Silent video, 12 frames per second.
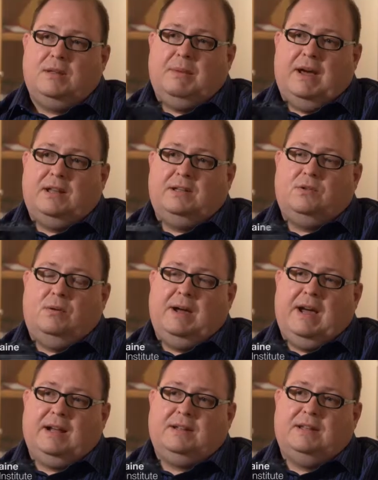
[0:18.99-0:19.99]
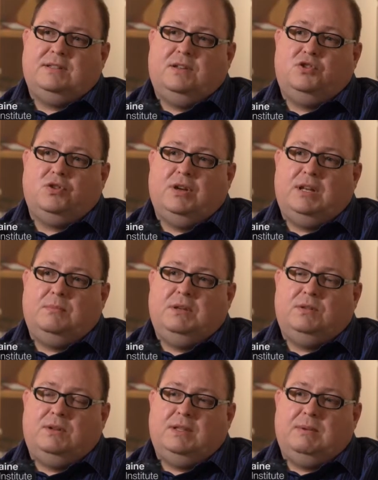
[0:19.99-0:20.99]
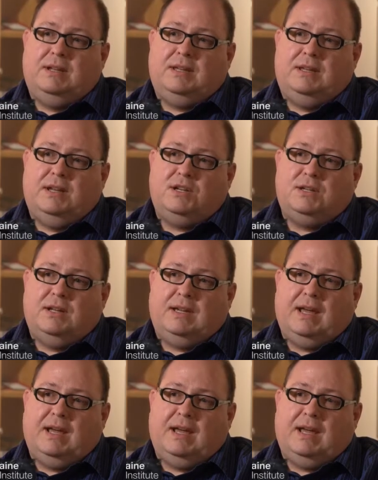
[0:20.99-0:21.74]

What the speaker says: the Manitoba Act as a treaty between the Métis Nation and